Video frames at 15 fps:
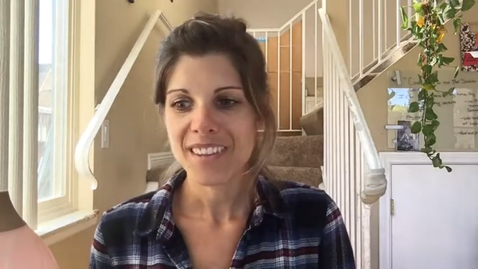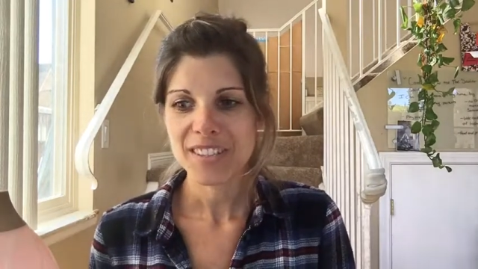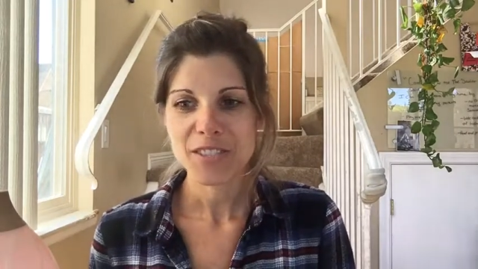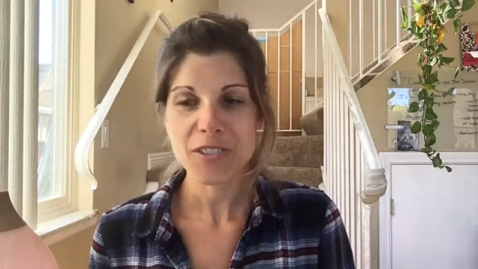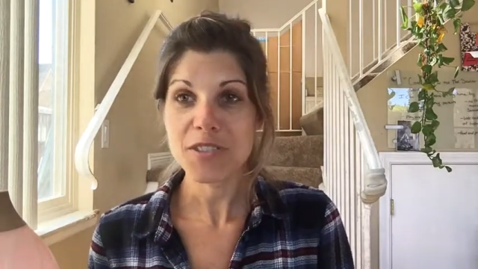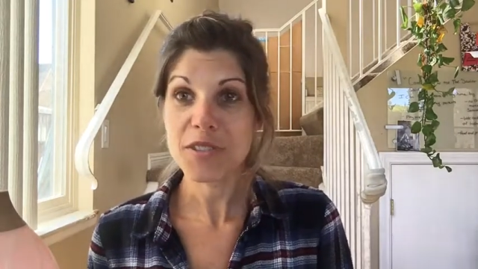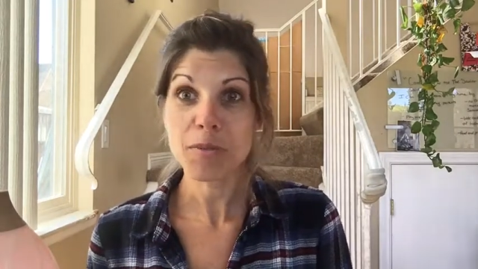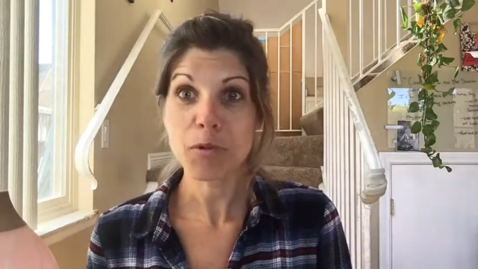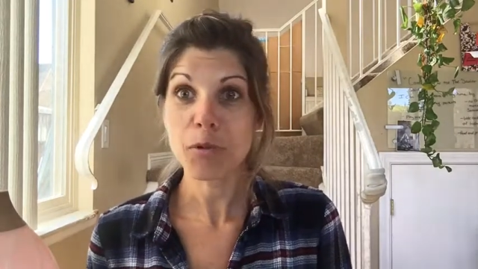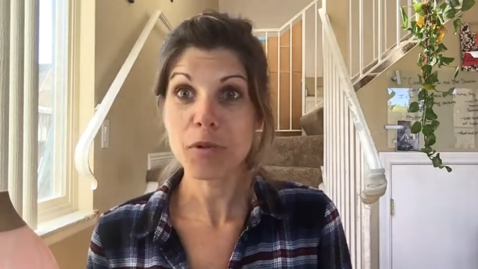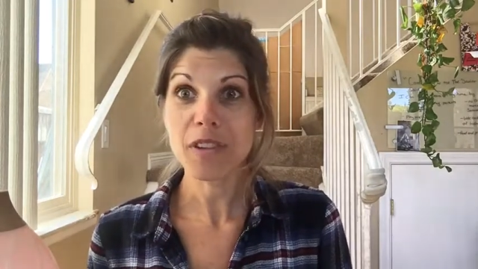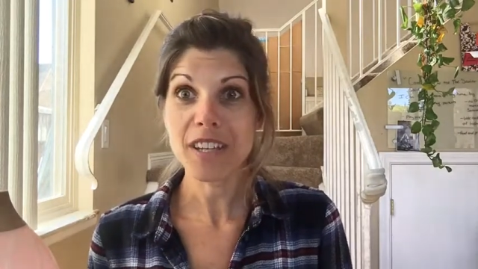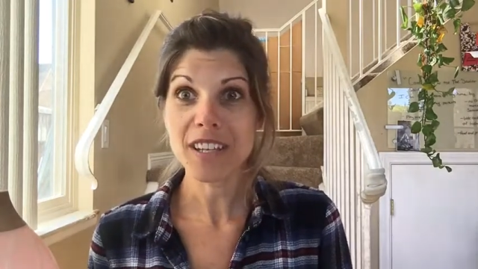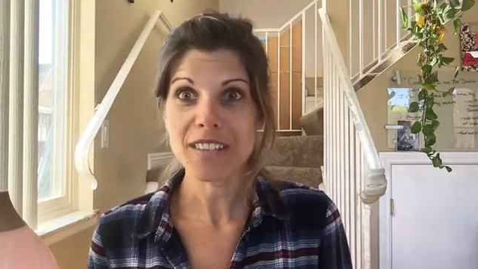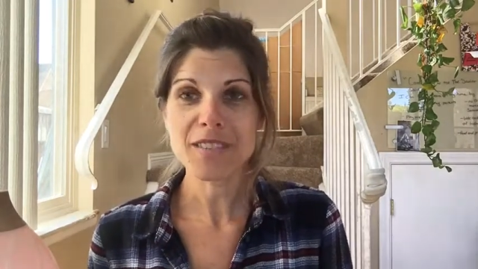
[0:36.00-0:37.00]
just some cool
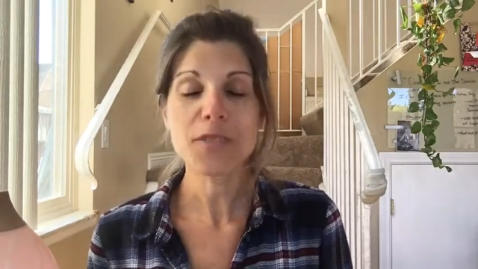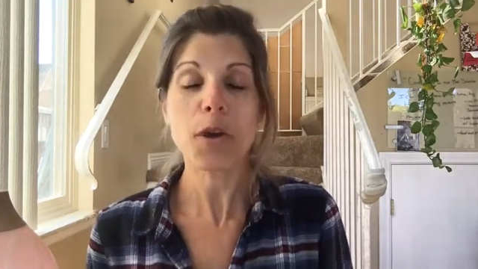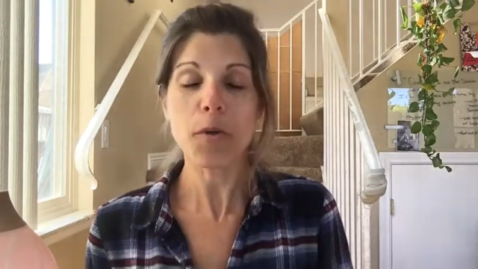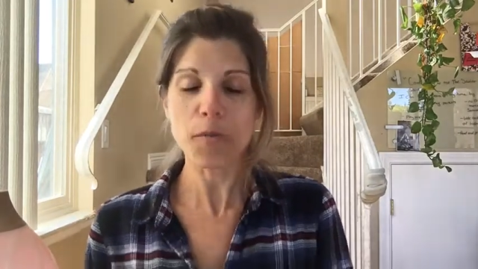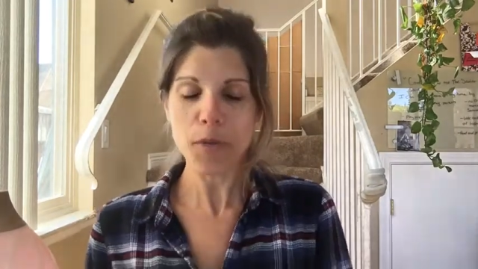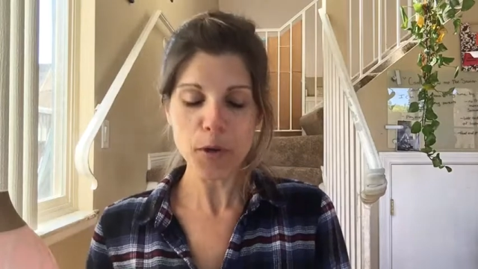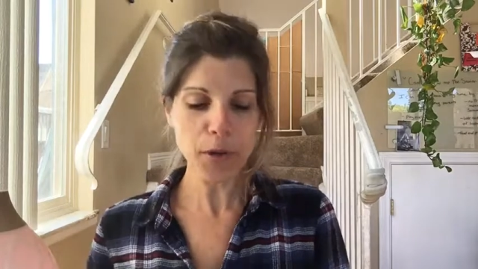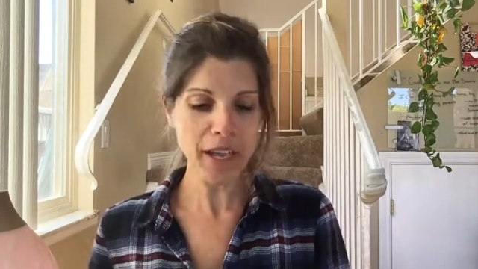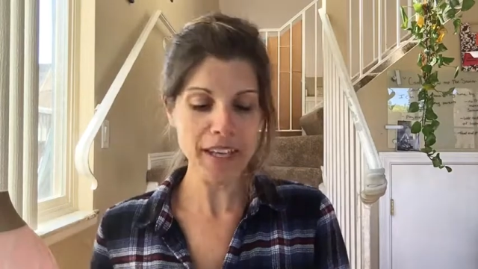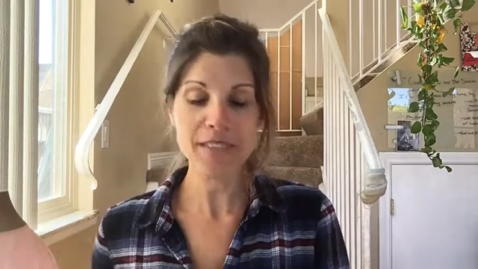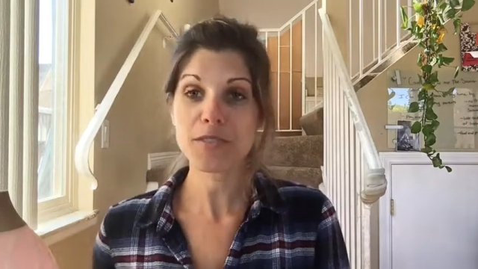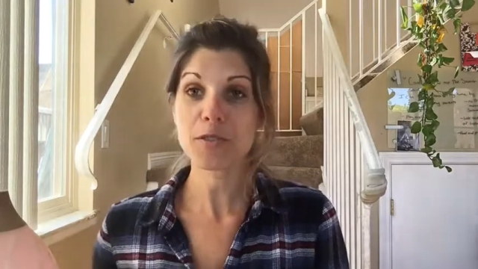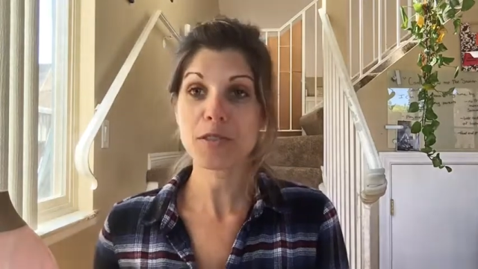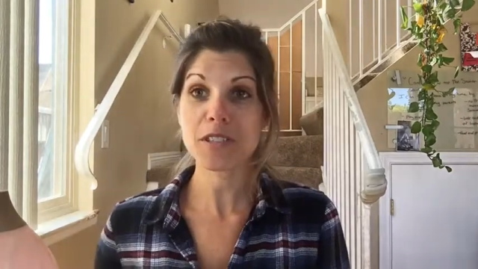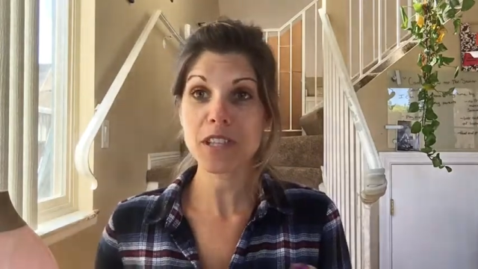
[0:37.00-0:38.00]
things. So, okay,
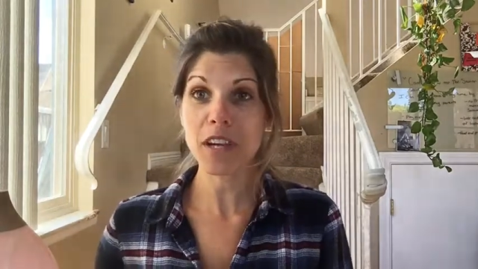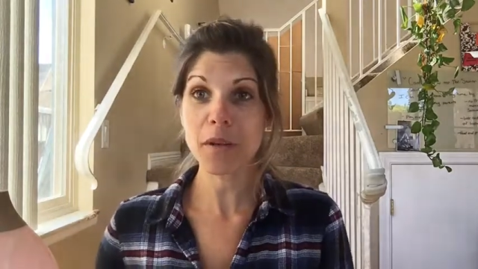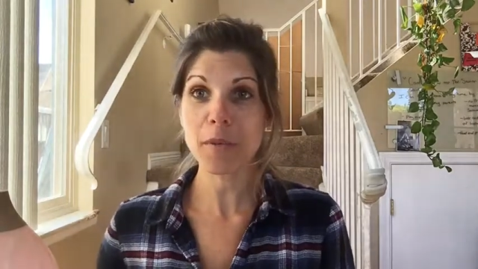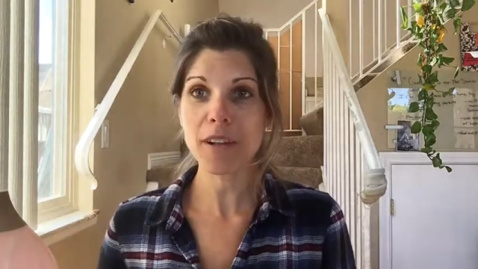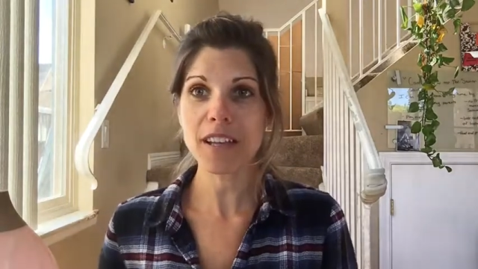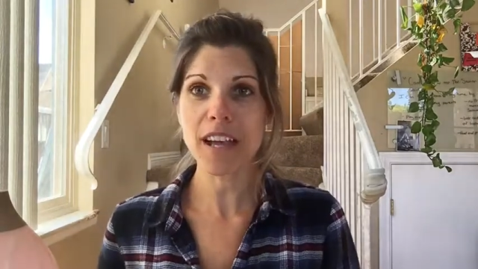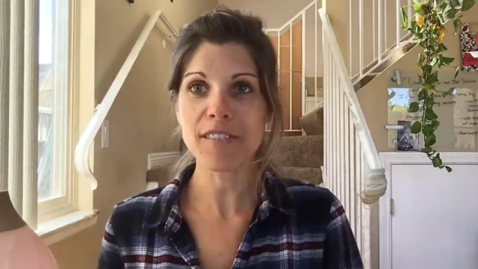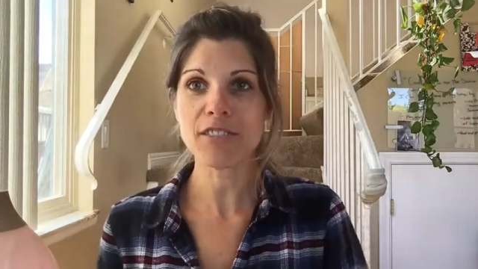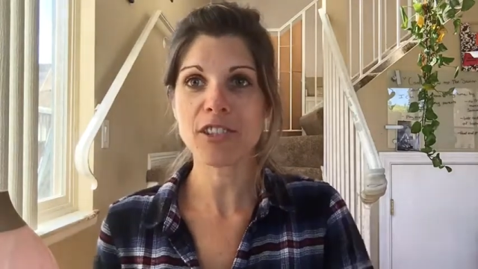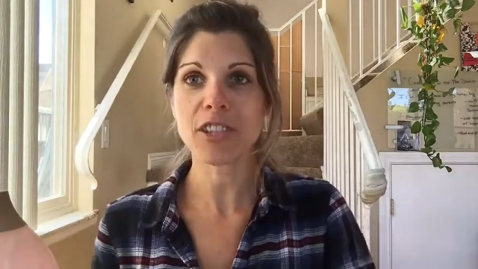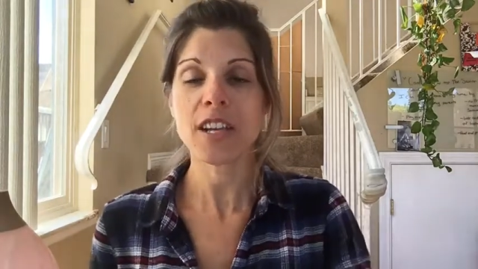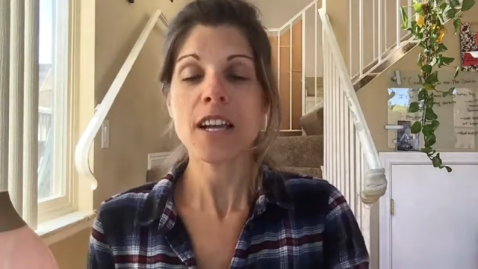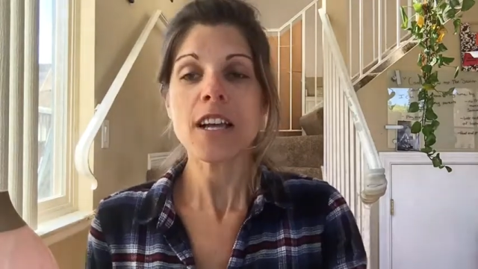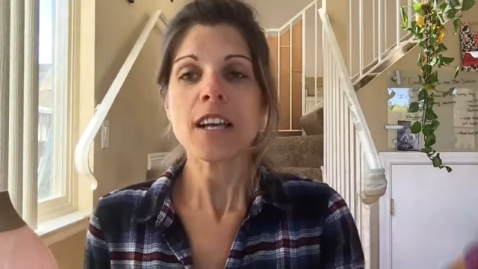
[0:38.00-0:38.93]
so let's talk about lavender.